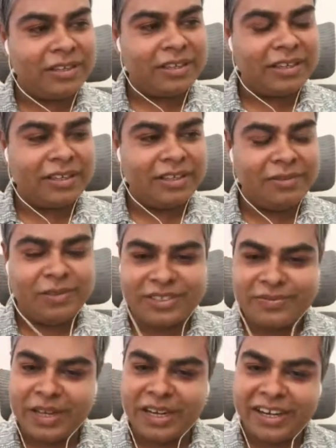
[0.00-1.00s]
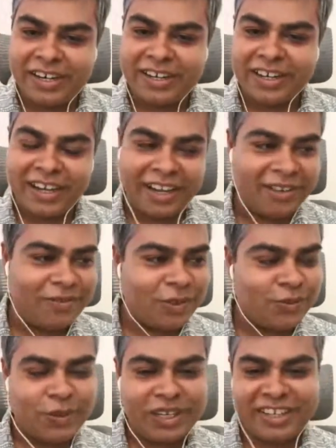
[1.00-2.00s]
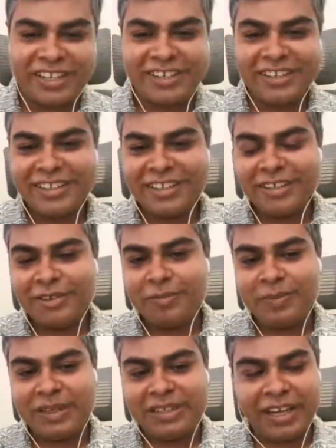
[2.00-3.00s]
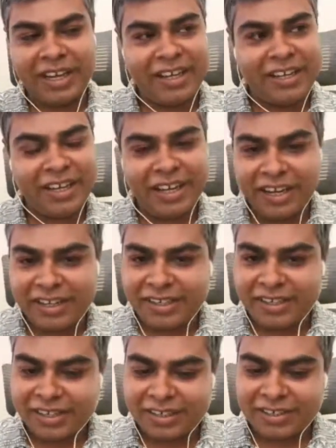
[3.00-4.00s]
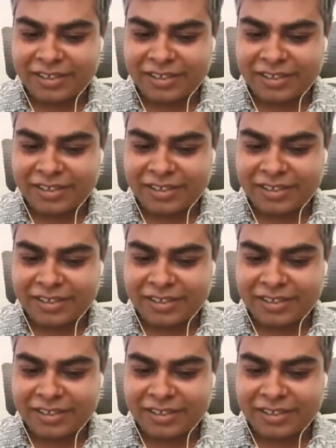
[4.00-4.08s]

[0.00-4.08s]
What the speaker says: So, he was worried, I was worried, but I had